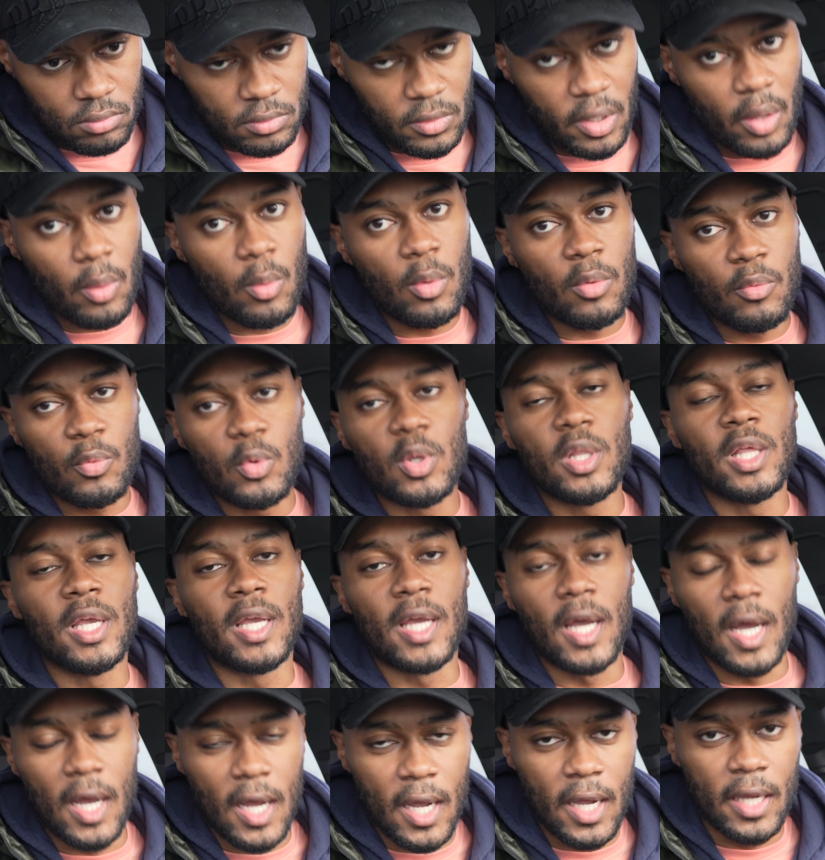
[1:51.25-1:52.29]
They were really
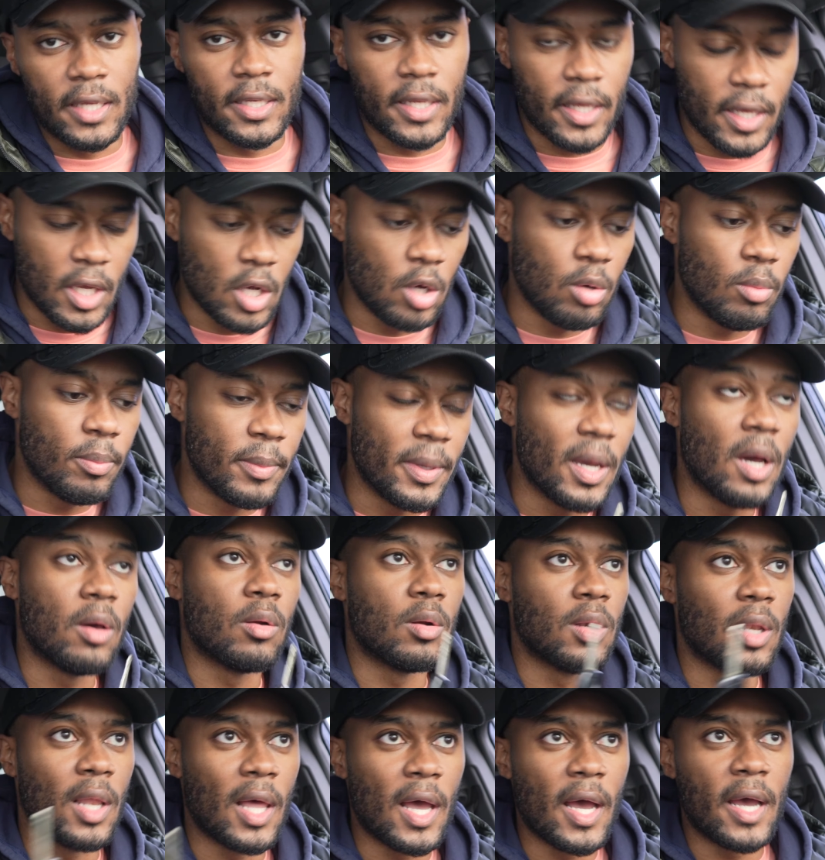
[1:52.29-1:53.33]
kind. They helped me out
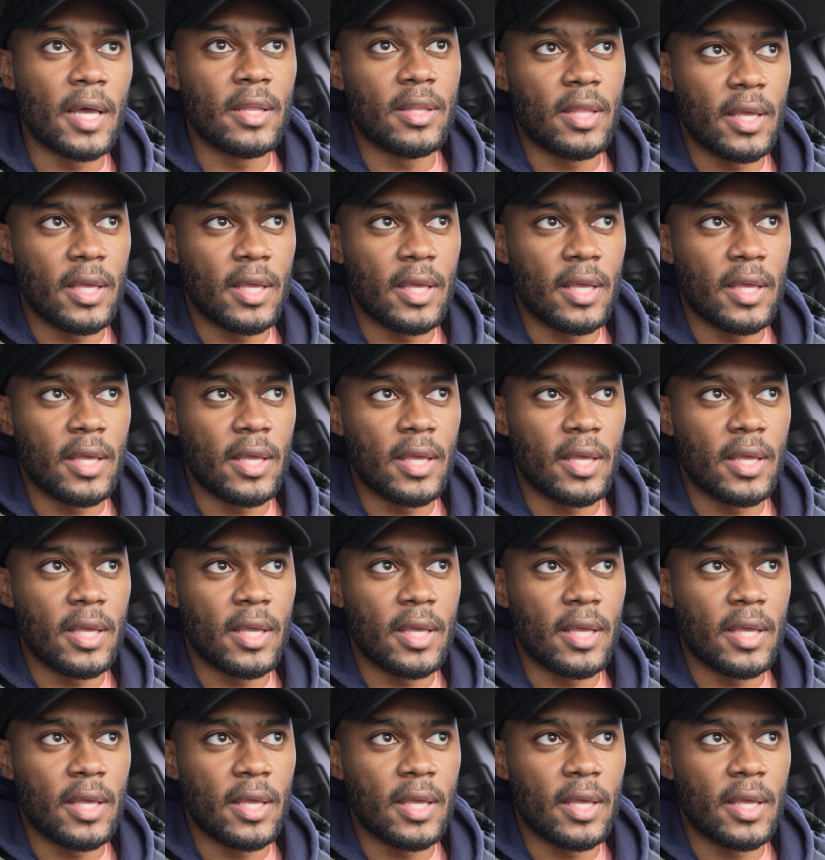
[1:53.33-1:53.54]
a lot.